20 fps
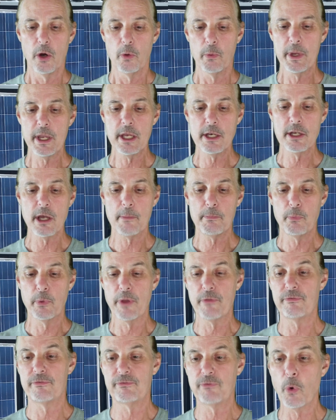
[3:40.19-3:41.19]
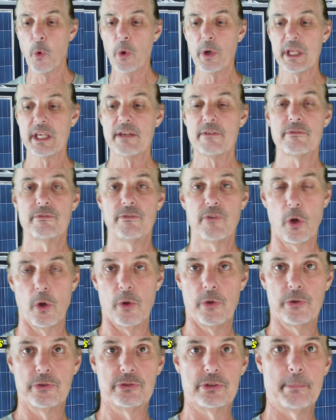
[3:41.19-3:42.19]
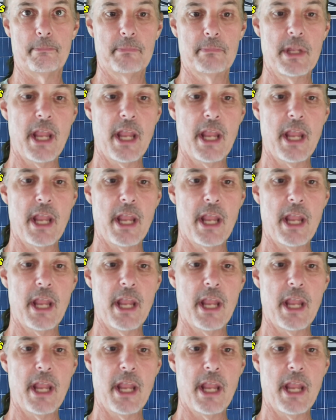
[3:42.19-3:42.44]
we end up with forty volts.